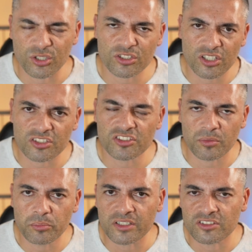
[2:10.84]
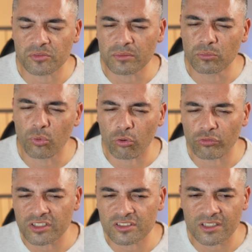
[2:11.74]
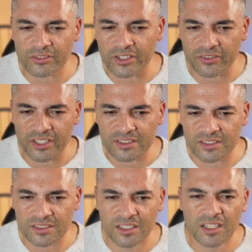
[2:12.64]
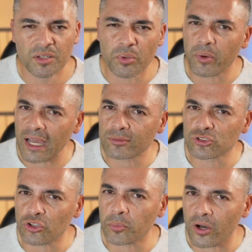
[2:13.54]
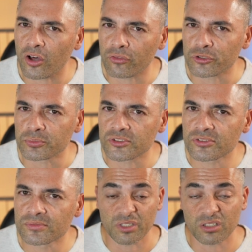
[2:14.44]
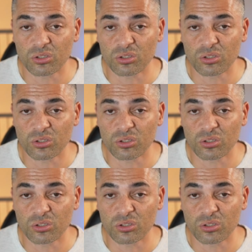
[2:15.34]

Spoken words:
it looks like some bits have been more recently renovated, but perhaps not the bathrooms. Big